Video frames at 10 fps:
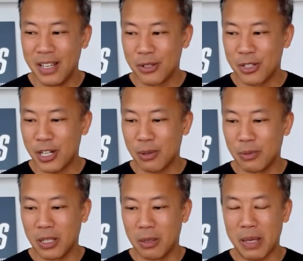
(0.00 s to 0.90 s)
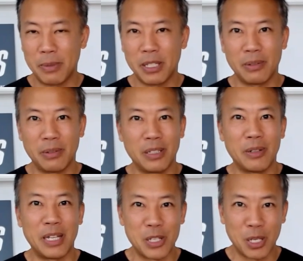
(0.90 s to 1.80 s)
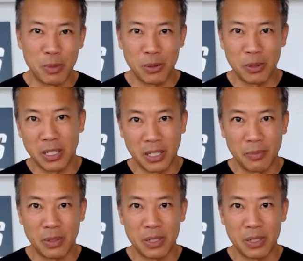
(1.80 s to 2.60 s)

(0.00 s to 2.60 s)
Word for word: to share, you know, maybe, you know, as a community,